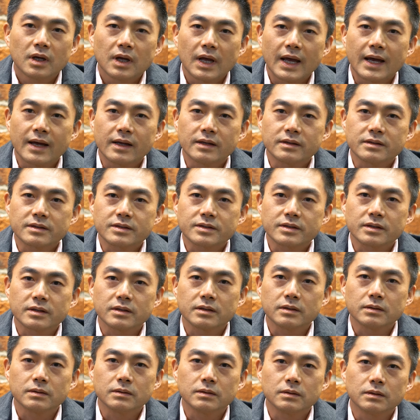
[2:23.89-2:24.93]
And
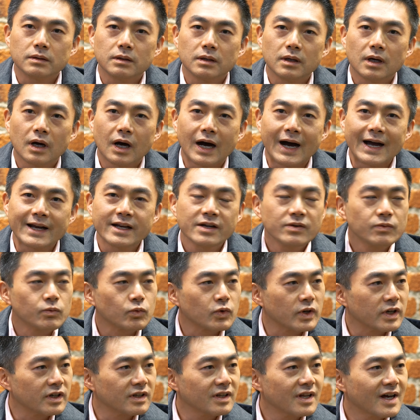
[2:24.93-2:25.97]
so I didn't
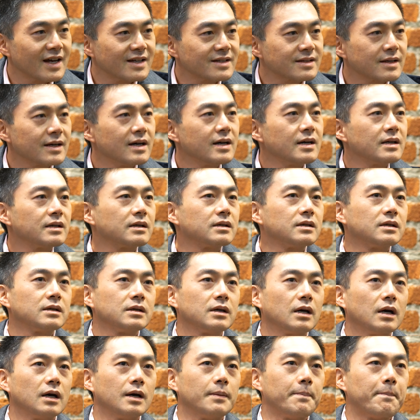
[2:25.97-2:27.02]
realize that
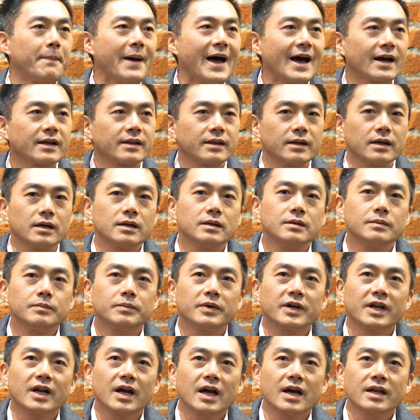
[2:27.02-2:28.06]
uh, back then,
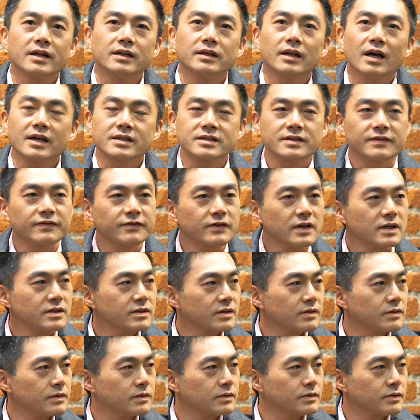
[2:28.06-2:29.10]
but I had lots of
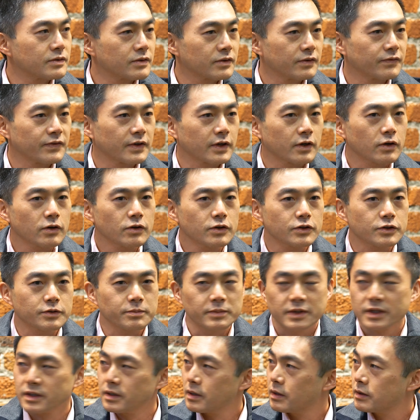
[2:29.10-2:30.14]
friends who sort of encouraged
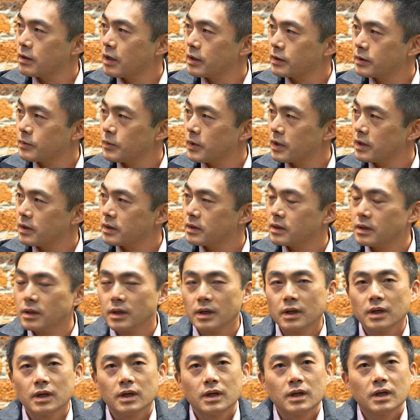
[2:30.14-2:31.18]
me along the way.
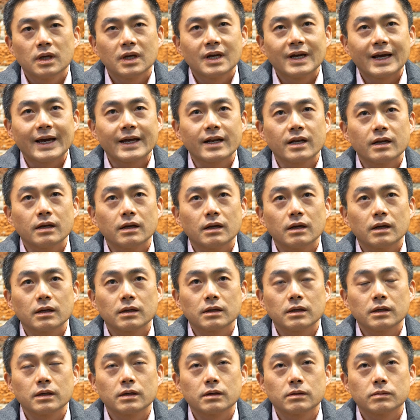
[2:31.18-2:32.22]
Mm-hmm. And,
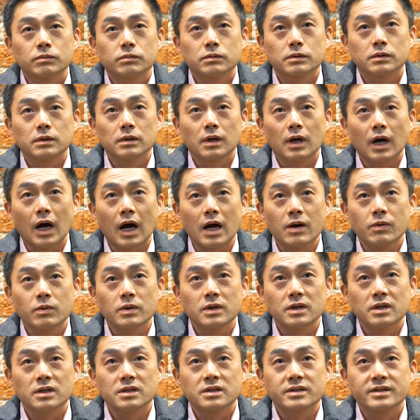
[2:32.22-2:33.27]
you know, I
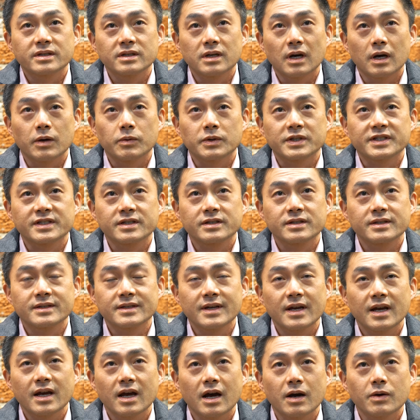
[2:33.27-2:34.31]
was, I would just
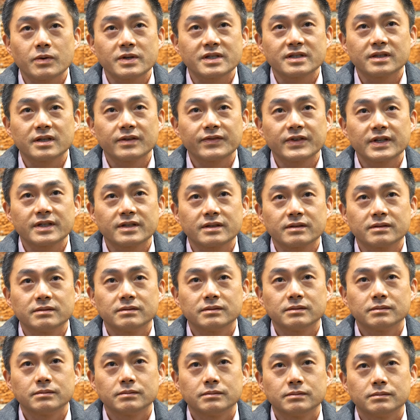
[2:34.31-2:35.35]
say I was living
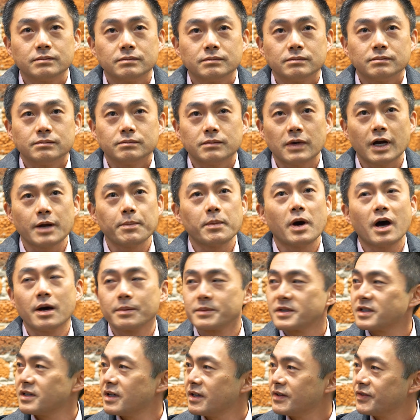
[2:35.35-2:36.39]
my
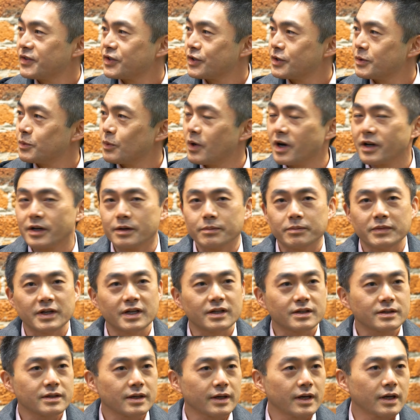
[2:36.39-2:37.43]
mom's life. She wanted
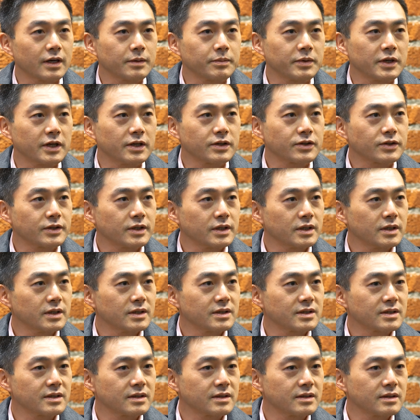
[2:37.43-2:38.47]
me to get a PhD
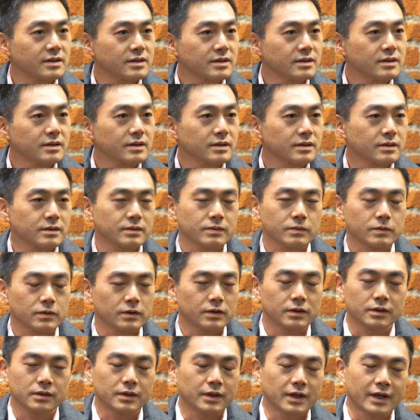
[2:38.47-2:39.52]
in statistics
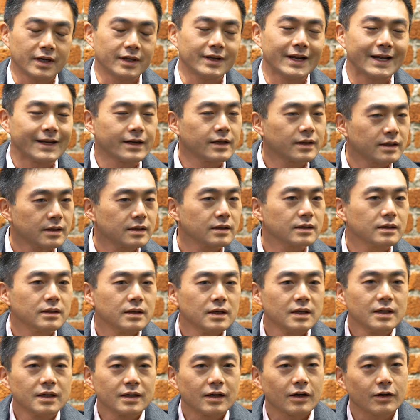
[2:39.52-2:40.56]
or in anything.
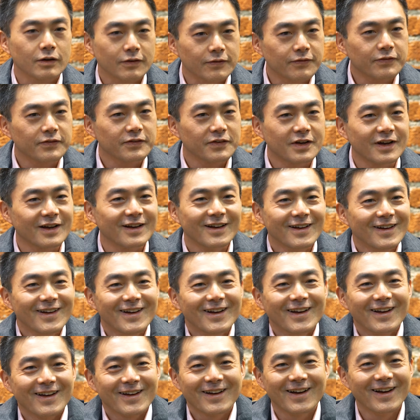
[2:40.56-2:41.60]
Her,
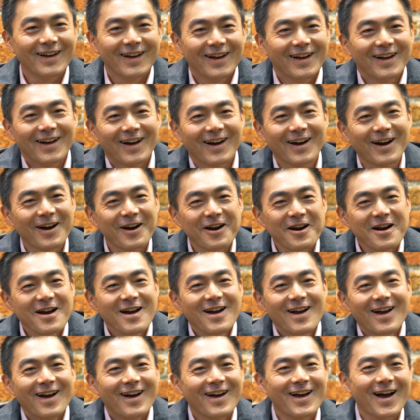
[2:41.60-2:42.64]

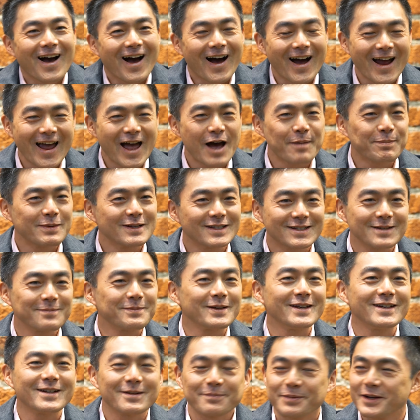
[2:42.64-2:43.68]
her I happened to
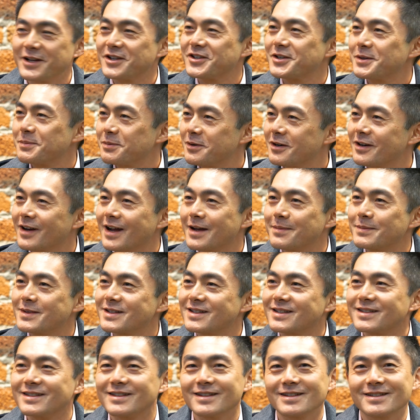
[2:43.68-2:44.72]
be in a PhD program in
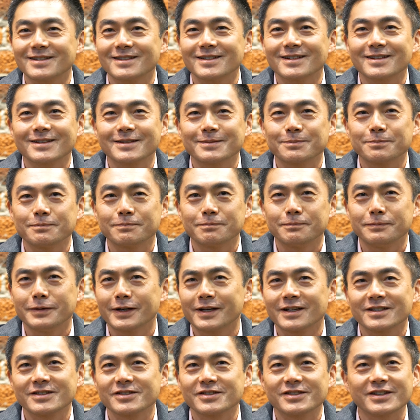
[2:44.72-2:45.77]
statistics,
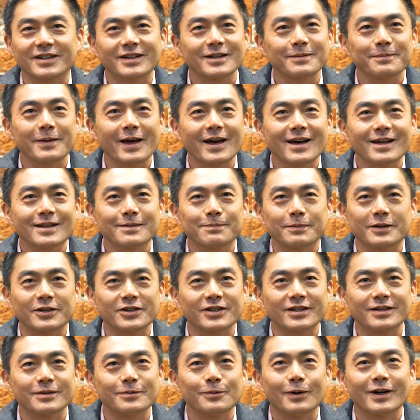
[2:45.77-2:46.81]
because it's good at math, but
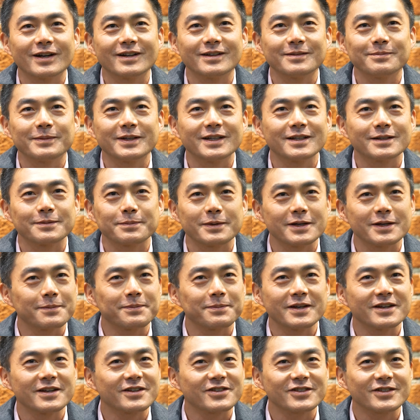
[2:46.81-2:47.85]
she wanted me to be a
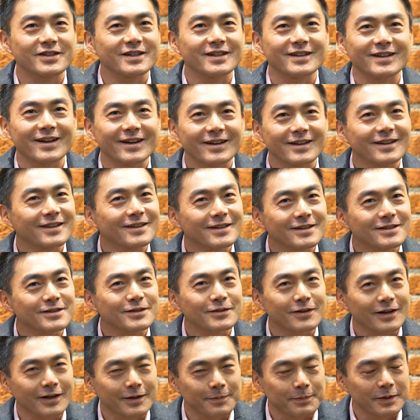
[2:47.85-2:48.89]
PhD in anything
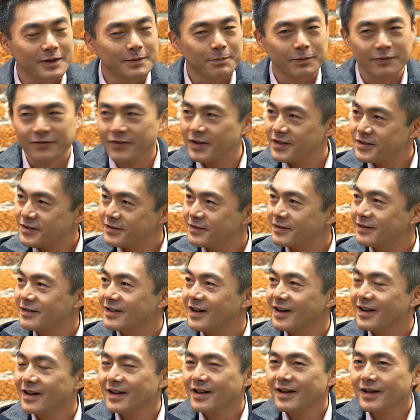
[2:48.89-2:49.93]
so I could be a professor
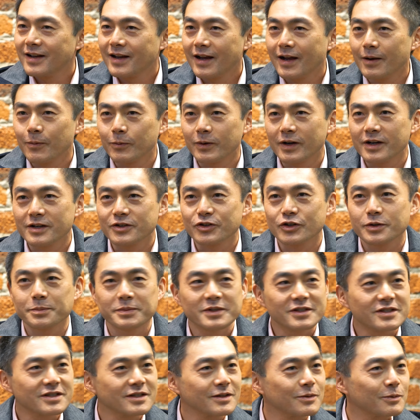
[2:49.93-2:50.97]
and
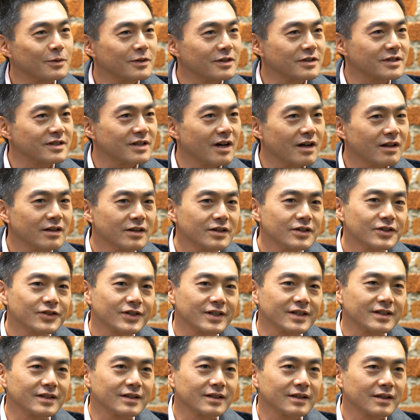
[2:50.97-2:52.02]
contribute to the world's knowledge,
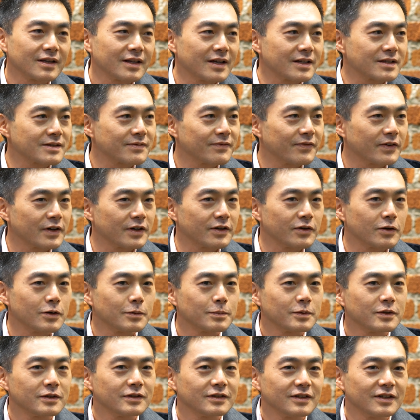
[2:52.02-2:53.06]
and that's very
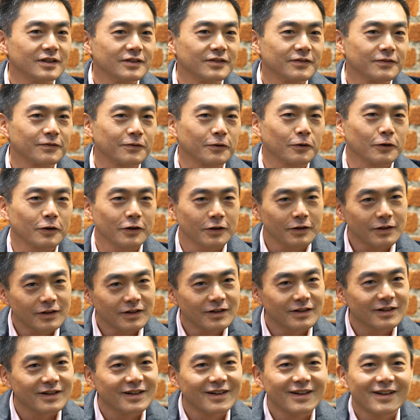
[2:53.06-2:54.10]
noble for
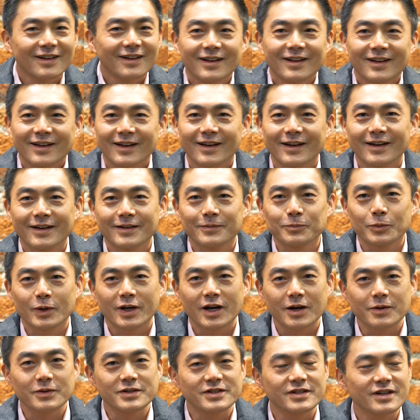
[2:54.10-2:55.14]
her. And when
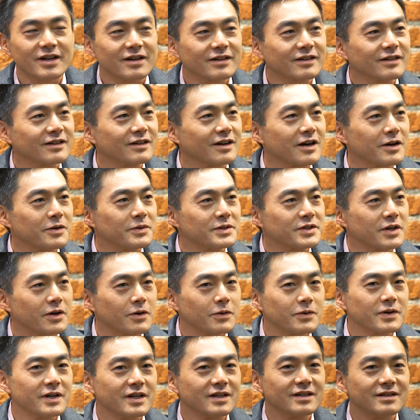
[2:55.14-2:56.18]
I was younger, I was
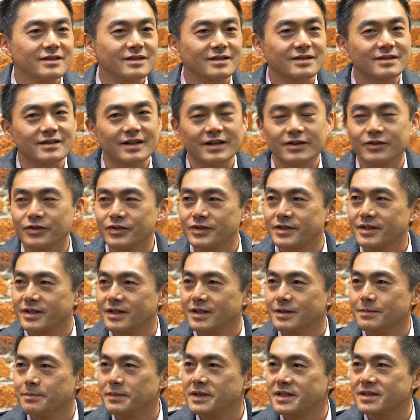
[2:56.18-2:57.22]
always
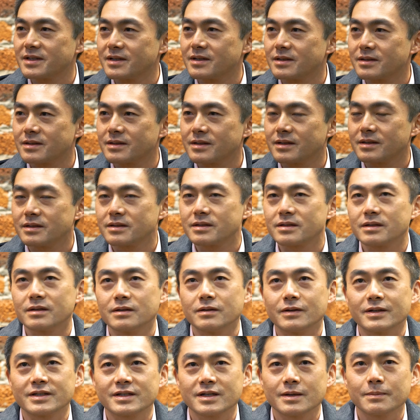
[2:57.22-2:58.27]
interested in business. And
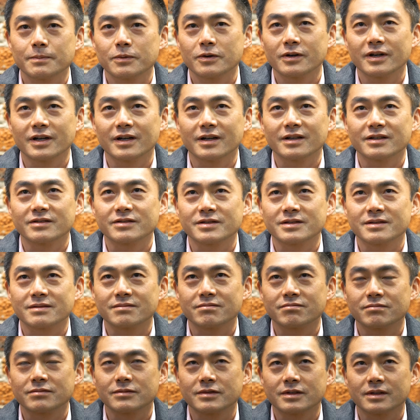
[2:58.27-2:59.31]
so at some point, I just
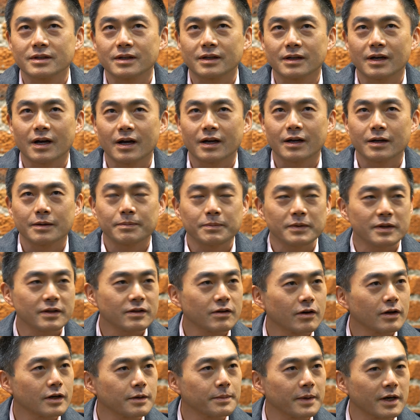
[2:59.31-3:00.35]
got up and
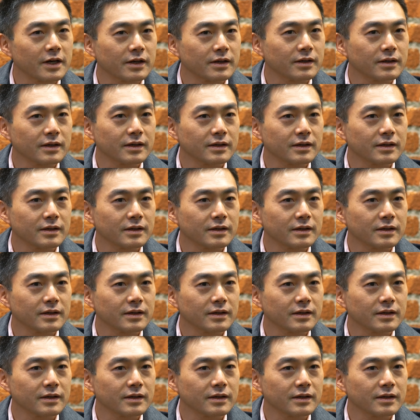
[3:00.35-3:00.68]
thought about it.